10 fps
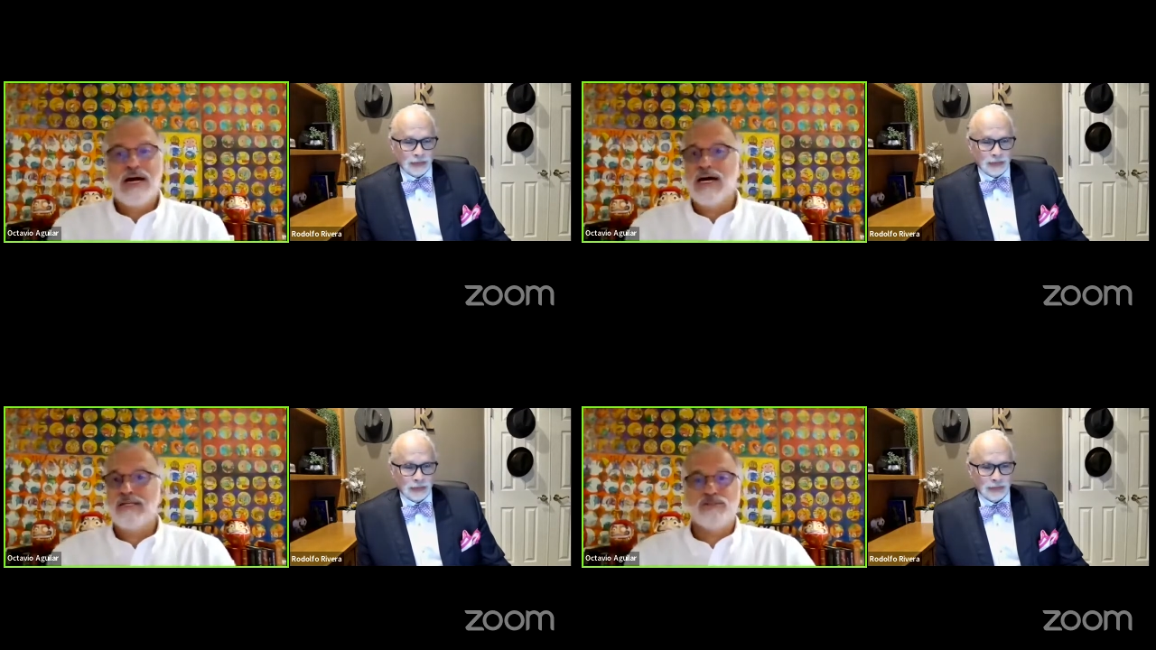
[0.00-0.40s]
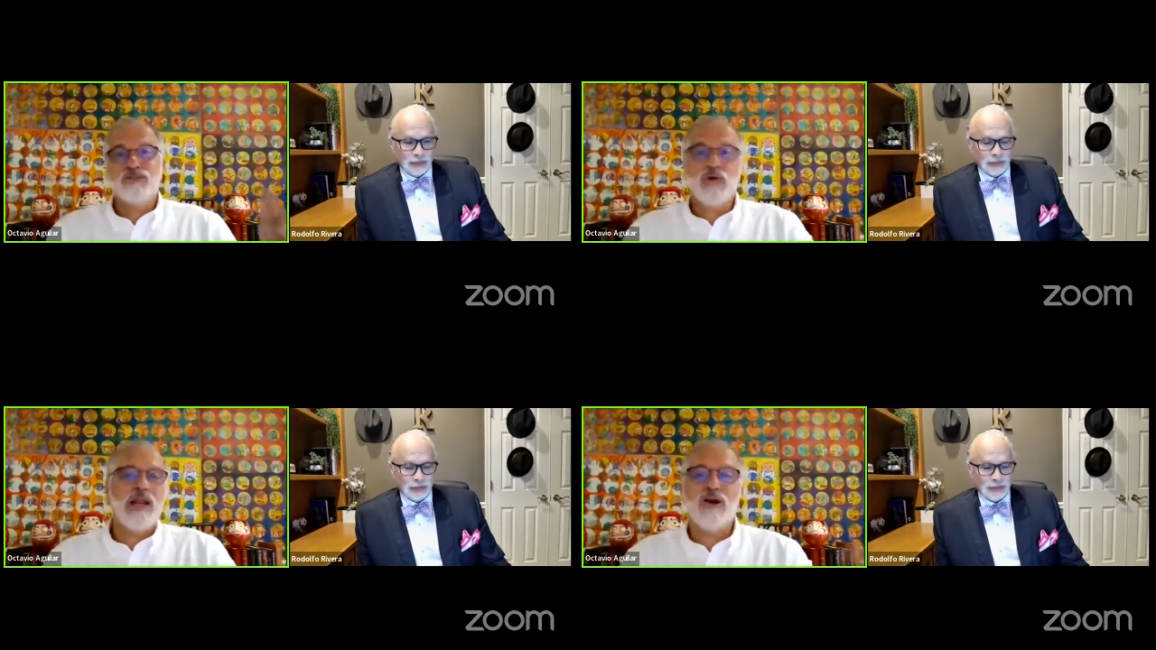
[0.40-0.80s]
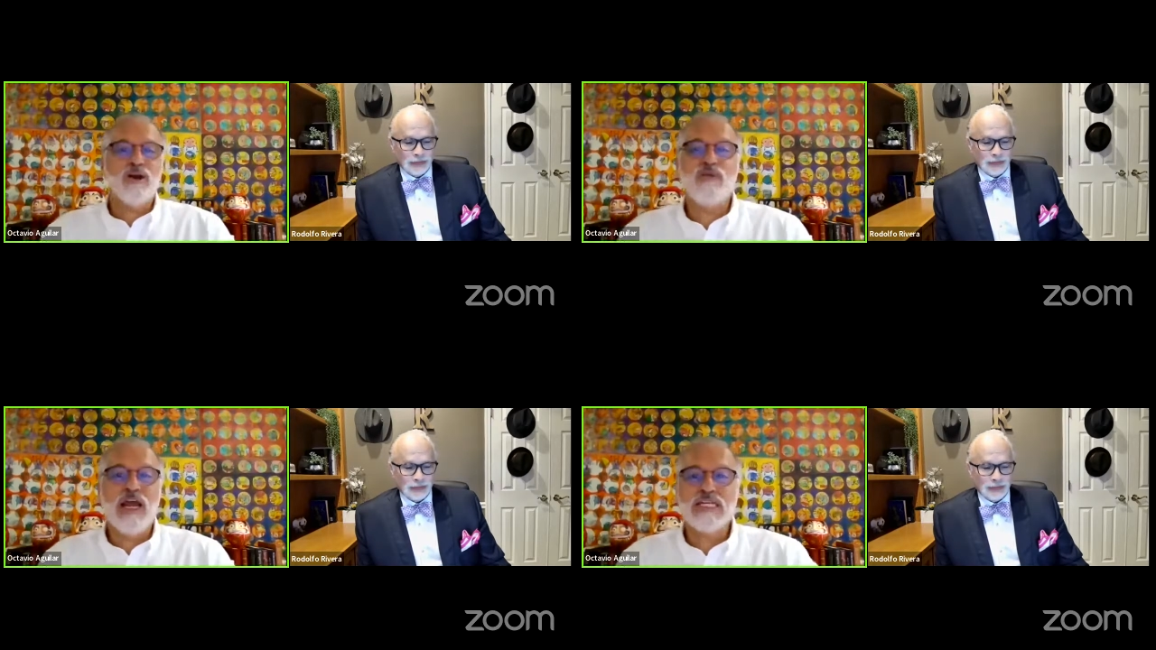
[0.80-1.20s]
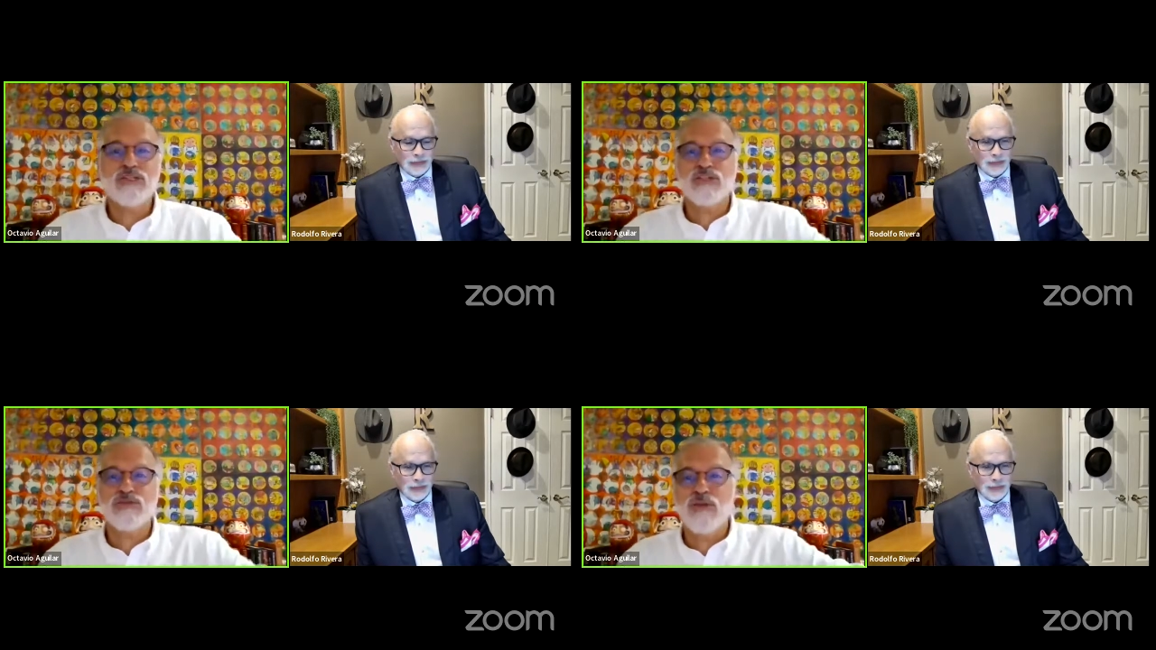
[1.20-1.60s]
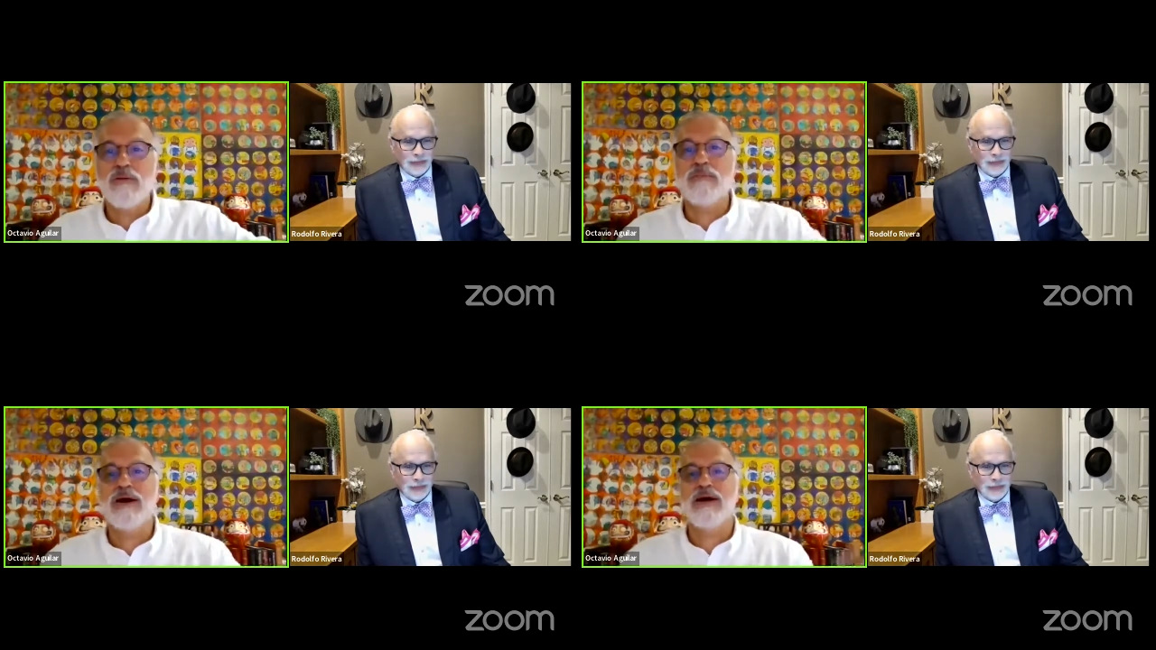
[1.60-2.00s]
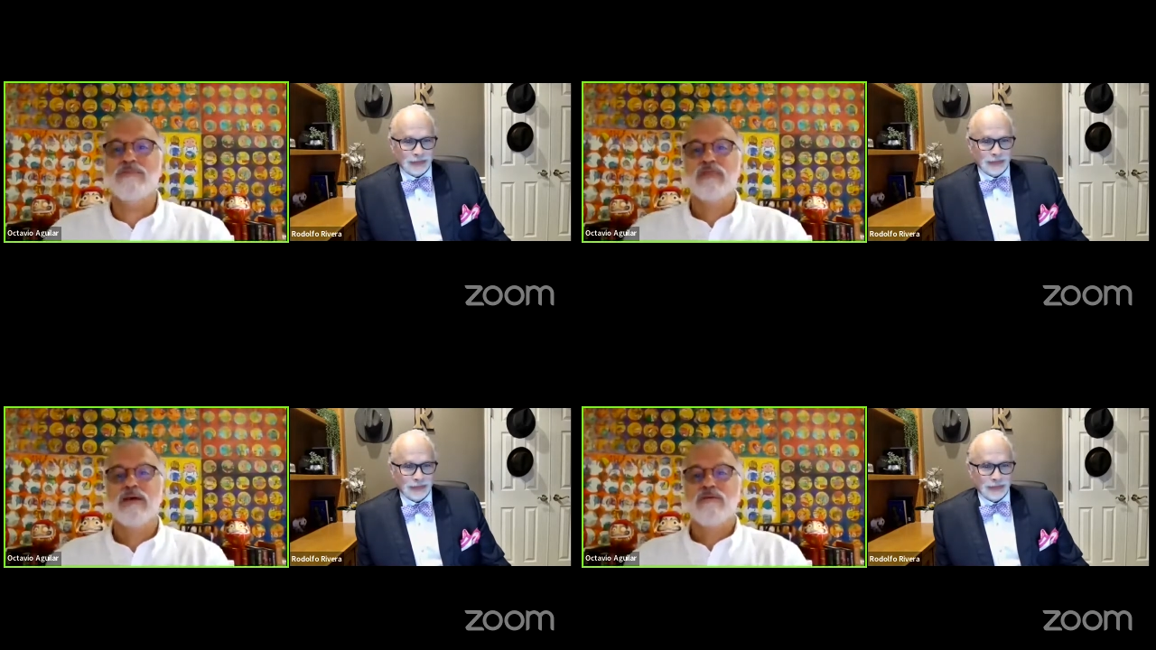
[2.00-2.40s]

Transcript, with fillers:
Speaker 1: I took a lot of lessons from uh,